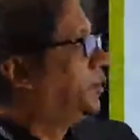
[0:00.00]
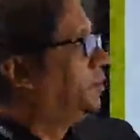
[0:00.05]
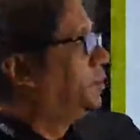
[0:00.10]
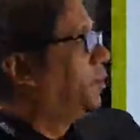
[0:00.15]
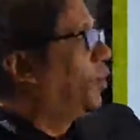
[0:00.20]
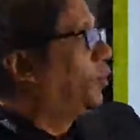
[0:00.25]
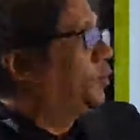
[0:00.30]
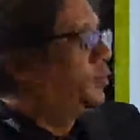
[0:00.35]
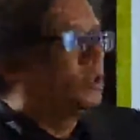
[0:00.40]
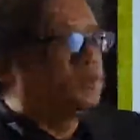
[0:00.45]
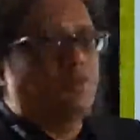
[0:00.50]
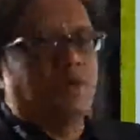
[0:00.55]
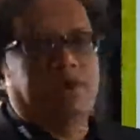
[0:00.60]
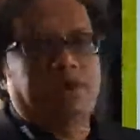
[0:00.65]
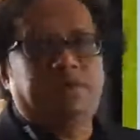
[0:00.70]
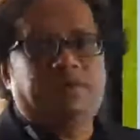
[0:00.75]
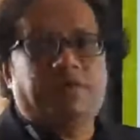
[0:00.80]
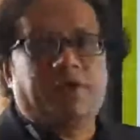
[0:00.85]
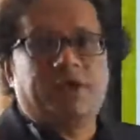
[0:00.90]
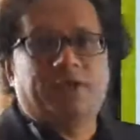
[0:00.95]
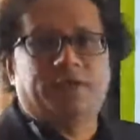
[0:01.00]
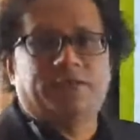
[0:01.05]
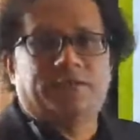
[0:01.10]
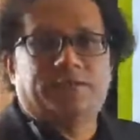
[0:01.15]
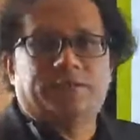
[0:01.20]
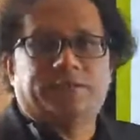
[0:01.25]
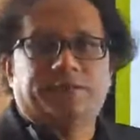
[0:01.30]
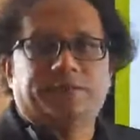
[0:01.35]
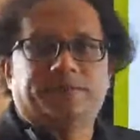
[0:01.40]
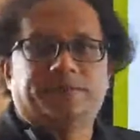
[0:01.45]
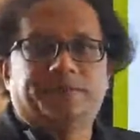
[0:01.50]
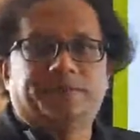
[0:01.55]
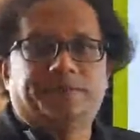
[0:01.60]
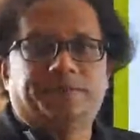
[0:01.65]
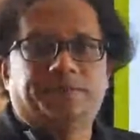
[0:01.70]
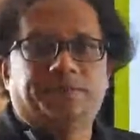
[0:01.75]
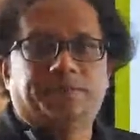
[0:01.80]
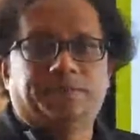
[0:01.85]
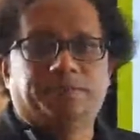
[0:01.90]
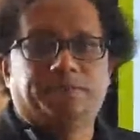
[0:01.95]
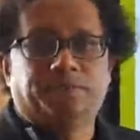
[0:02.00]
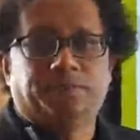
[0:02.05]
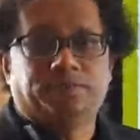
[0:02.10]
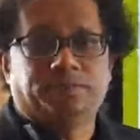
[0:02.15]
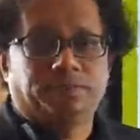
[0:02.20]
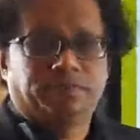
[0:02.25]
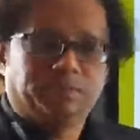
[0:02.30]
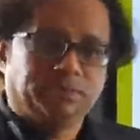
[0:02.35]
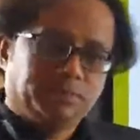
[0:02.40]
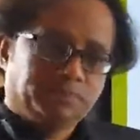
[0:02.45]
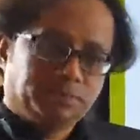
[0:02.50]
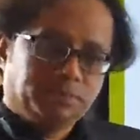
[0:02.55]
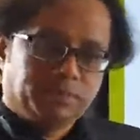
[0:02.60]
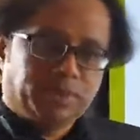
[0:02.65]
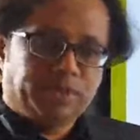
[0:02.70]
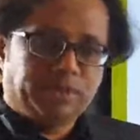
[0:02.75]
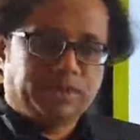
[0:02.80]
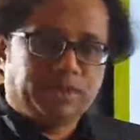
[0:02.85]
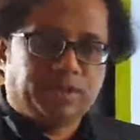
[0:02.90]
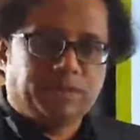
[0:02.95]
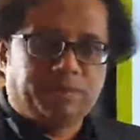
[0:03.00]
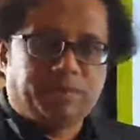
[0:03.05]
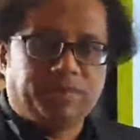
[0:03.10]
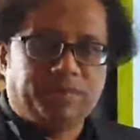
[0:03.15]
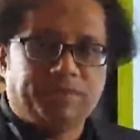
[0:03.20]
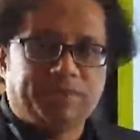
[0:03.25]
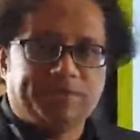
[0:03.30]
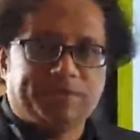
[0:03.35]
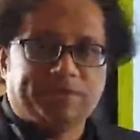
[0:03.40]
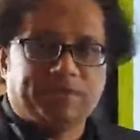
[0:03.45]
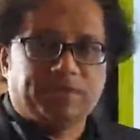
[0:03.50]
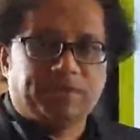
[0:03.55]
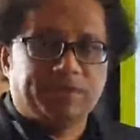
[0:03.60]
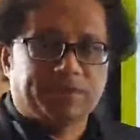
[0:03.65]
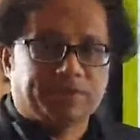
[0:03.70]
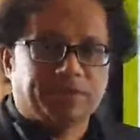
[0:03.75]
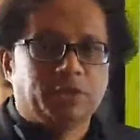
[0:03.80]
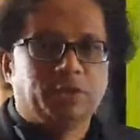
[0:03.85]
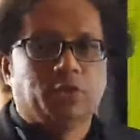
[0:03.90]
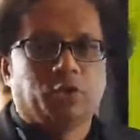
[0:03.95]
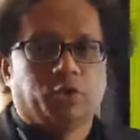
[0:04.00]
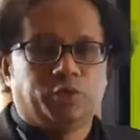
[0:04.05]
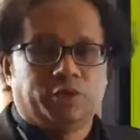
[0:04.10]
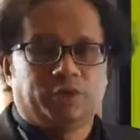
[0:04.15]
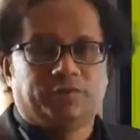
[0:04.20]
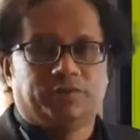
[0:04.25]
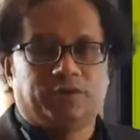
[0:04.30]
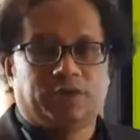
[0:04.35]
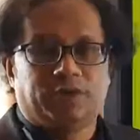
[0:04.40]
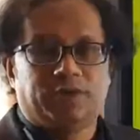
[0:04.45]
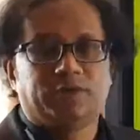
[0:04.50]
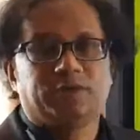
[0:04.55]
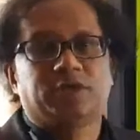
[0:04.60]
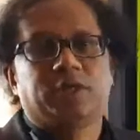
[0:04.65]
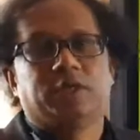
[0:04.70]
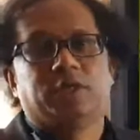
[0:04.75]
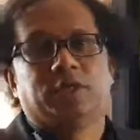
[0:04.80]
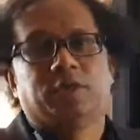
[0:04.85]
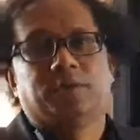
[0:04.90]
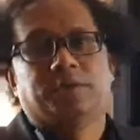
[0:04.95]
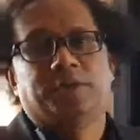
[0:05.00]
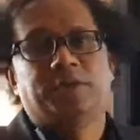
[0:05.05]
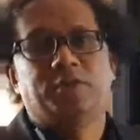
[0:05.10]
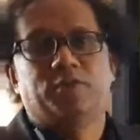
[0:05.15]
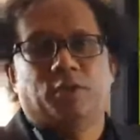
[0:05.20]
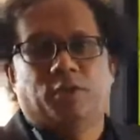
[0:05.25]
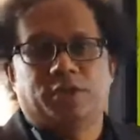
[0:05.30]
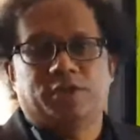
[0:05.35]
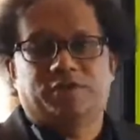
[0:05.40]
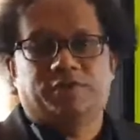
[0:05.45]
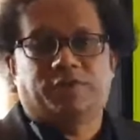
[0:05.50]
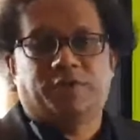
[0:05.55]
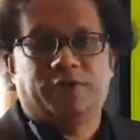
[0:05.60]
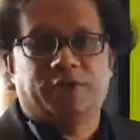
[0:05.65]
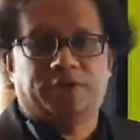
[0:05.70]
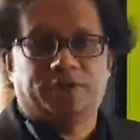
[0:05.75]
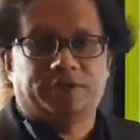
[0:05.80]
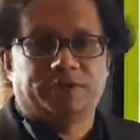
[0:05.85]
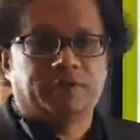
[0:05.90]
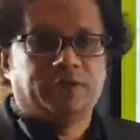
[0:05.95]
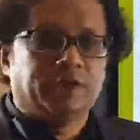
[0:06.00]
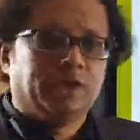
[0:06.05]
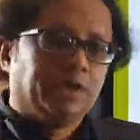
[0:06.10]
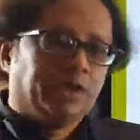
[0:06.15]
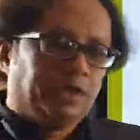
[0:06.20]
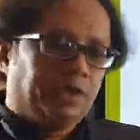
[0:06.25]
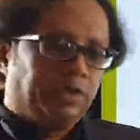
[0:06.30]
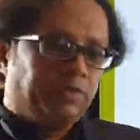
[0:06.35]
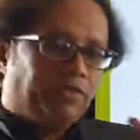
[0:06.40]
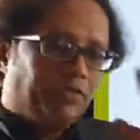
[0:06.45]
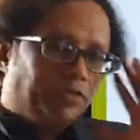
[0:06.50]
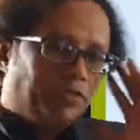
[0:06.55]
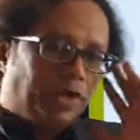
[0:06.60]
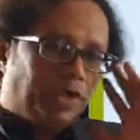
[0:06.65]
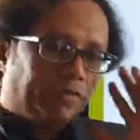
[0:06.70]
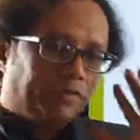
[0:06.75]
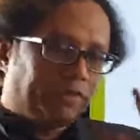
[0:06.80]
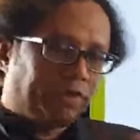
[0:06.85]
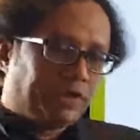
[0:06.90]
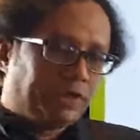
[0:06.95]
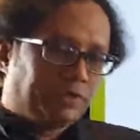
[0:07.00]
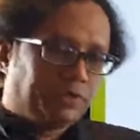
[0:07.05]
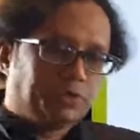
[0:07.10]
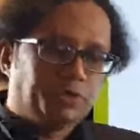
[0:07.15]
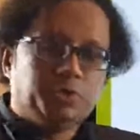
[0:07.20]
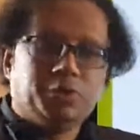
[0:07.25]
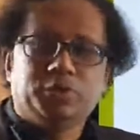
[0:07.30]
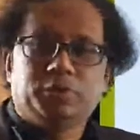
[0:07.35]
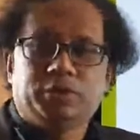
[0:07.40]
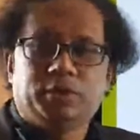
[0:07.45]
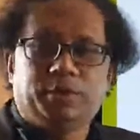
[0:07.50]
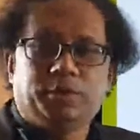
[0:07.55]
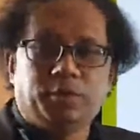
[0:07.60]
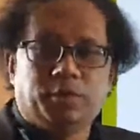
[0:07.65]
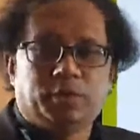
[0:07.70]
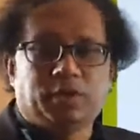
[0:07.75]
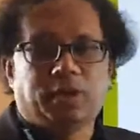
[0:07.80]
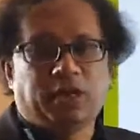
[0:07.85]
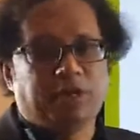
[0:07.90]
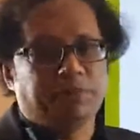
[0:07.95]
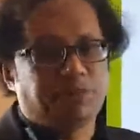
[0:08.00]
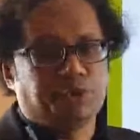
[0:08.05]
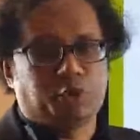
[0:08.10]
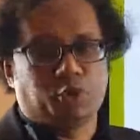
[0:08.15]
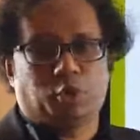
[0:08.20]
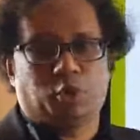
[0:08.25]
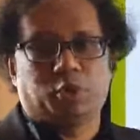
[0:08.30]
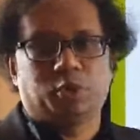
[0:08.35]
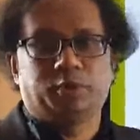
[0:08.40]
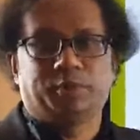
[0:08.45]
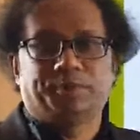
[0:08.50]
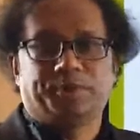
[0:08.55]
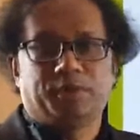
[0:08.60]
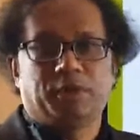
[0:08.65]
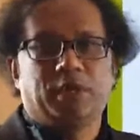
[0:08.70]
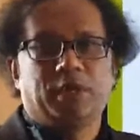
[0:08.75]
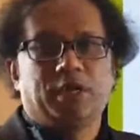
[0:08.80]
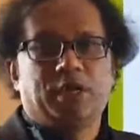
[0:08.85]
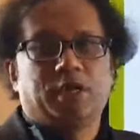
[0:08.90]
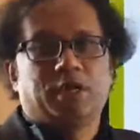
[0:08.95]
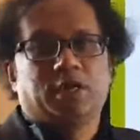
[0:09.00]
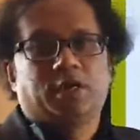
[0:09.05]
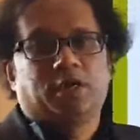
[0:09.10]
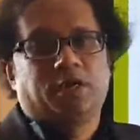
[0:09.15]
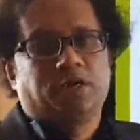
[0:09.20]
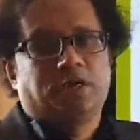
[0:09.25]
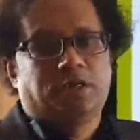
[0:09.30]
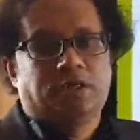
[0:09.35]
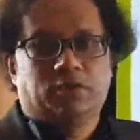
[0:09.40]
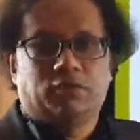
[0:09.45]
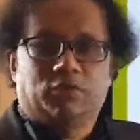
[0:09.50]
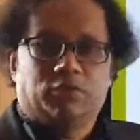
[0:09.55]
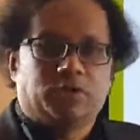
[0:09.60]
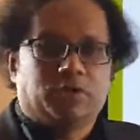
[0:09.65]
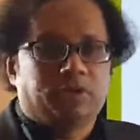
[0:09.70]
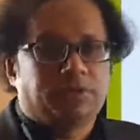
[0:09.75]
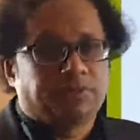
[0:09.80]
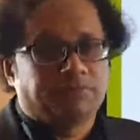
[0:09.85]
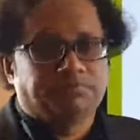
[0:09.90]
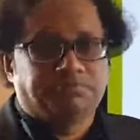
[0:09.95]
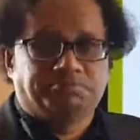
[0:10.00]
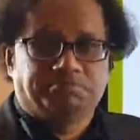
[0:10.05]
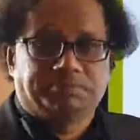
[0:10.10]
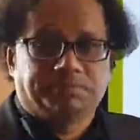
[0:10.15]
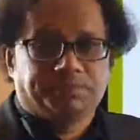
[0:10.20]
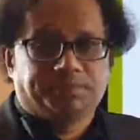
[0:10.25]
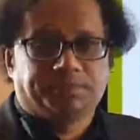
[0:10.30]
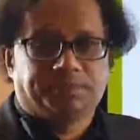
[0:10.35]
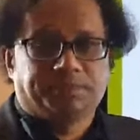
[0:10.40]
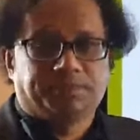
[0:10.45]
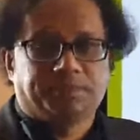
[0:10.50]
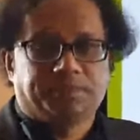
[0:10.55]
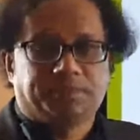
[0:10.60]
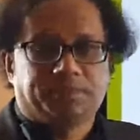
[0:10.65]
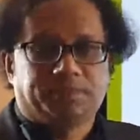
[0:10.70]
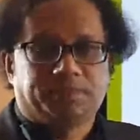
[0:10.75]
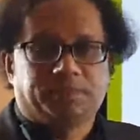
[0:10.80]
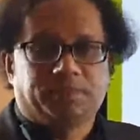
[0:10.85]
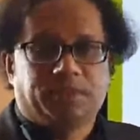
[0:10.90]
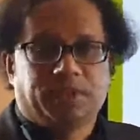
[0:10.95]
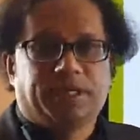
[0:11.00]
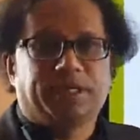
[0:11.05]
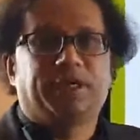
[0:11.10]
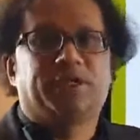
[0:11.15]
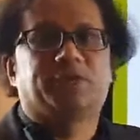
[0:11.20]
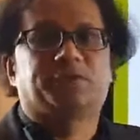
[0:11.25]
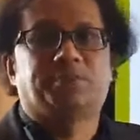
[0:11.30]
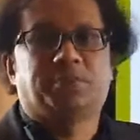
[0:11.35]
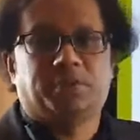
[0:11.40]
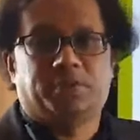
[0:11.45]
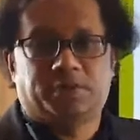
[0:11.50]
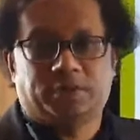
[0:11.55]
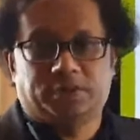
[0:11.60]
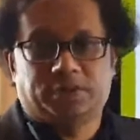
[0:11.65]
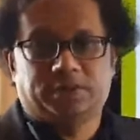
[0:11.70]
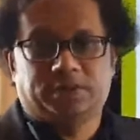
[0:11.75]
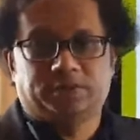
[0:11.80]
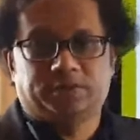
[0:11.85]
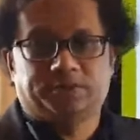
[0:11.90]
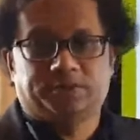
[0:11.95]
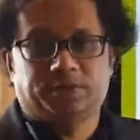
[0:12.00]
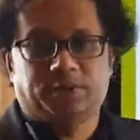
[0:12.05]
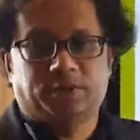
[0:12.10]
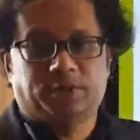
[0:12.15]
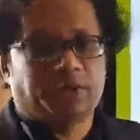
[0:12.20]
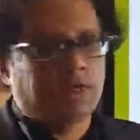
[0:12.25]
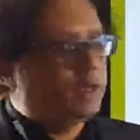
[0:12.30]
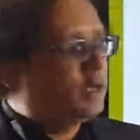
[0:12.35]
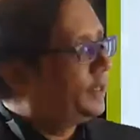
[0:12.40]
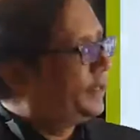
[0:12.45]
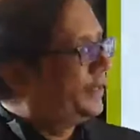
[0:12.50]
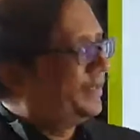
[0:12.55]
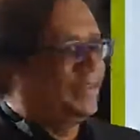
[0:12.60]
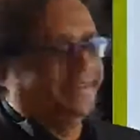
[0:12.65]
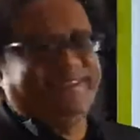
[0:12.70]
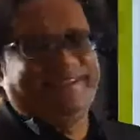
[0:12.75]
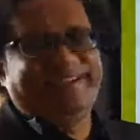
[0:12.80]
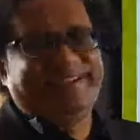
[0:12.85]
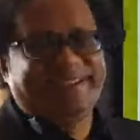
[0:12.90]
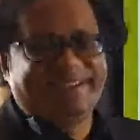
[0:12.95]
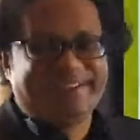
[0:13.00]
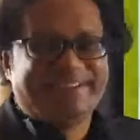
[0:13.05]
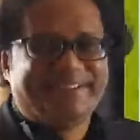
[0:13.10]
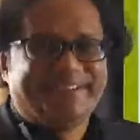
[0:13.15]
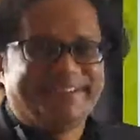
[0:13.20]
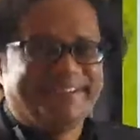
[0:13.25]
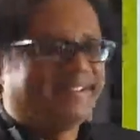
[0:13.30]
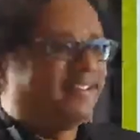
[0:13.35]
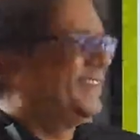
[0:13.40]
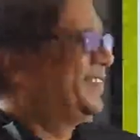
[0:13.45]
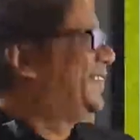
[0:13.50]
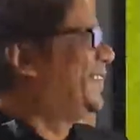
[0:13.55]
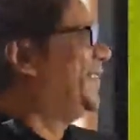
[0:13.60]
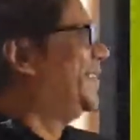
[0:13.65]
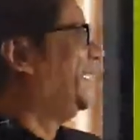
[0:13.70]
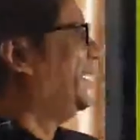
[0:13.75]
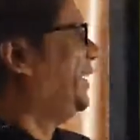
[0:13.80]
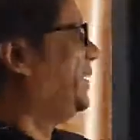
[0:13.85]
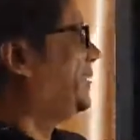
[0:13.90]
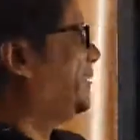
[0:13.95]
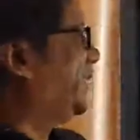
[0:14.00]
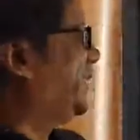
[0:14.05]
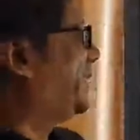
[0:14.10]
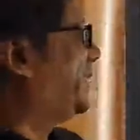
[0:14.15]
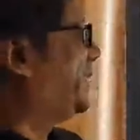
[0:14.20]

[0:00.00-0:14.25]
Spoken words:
post modifiers. In the previous class, we have learned pre-modifiers. If you have gone through the book, I'm sure you are an expert. Okay, so let's